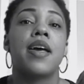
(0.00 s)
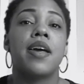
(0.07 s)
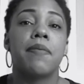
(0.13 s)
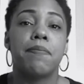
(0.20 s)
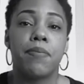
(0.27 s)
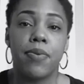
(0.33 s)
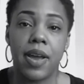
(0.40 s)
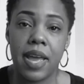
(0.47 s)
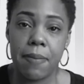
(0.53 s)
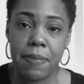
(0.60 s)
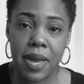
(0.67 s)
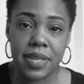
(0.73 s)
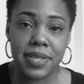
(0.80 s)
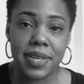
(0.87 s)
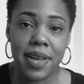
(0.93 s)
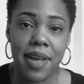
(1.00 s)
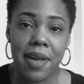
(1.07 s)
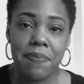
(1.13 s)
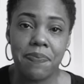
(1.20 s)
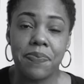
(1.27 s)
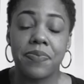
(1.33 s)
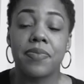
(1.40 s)
pray it back to God.
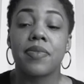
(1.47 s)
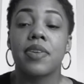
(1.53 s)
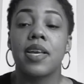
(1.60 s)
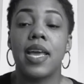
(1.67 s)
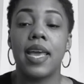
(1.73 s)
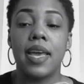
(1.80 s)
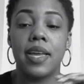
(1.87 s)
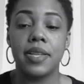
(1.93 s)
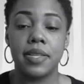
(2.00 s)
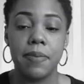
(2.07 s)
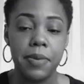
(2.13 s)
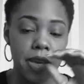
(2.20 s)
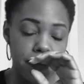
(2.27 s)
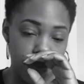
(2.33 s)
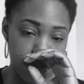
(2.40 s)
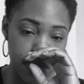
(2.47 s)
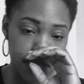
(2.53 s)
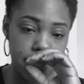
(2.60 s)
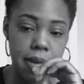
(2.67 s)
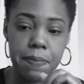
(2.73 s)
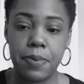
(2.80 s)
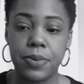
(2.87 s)
And let me give you an
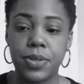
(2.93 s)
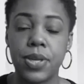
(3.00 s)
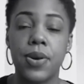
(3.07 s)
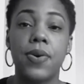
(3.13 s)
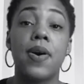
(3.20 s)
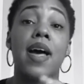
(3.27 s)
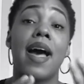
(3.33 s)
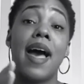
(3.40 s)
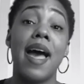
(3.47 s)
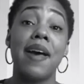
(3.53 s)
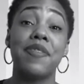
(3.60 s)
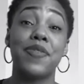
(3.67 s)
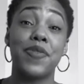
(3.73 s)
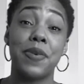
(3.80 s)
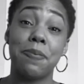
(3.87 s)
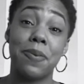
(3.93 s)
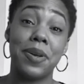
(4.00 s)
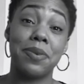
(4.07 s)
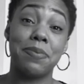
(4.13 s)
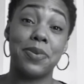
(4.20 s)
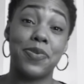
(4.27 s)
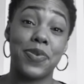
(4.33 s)
example. So I have a free
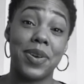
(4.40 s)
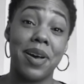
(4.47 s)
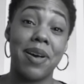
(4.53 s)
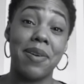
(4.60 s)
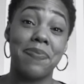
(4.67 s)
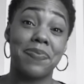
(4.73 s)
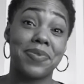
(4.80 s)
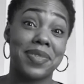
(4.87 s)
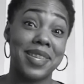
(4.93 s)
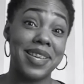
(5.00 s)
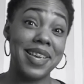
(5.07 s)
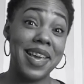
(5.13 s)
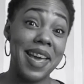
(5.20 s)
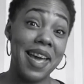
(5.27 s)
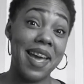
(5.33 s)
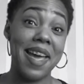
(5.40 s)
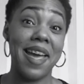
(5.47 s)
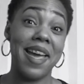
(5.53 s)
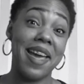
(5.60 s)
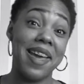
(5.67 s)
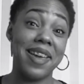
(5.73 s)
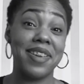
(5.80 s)
printable for y'all.
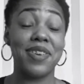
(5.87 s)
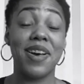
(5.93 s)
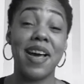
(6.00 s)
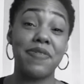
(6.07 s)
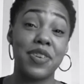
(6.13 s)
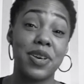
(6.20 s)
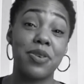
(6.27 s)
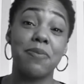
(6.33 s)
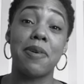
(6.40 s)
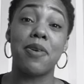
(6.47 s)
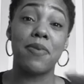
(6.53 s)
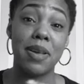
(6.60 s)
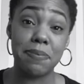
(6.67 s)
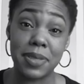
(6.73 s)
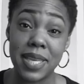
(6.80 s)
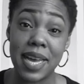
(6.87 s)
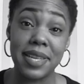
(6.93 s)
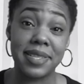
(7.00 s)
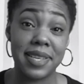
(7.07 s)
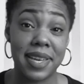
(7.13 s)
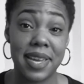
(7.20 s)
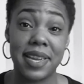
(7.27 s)
Yay! You'll have to go to my website
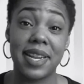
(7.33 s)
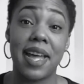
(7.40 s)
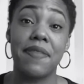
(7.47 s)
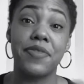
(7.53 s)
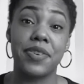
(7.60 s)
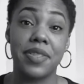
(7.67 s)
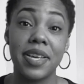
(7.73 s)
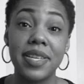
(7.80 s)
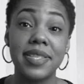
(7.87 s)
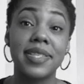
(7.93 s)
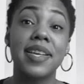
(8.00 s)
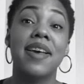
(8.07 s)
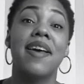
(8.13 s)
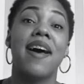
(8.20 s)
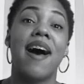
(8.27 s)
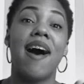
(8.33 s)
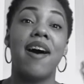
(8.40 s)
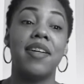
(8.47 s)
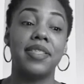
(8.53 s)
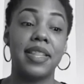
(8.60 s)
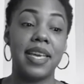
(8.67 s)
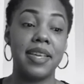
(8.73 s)
to get it after this.
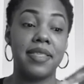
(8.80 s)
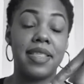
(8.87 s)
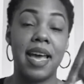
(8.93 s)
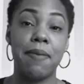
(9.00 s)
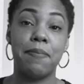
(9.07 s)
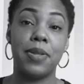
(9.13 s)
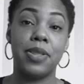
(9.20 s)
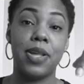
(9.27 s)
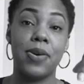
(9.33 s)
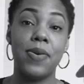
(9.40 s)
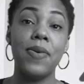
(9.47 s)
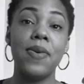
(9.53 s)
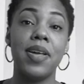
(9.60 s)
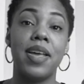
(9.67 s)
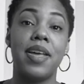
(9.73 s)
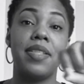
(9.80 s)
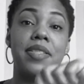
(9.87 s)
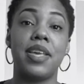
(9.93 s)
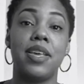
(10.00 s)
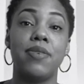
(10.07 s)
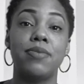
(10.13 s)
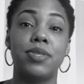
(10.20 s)
I'll link that below in the
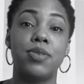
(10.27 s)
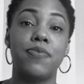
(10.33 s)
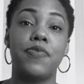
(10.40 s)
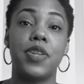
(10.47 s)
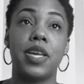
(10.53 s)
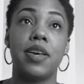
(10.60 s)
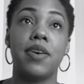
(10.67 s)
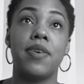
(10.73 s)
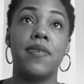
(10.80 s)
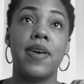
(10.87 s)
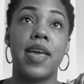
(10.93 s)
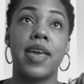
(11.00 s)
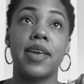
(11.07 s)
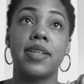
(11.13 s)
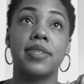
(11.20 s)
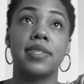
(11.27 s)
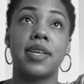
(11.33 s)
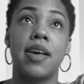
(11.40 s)
YouTube video. And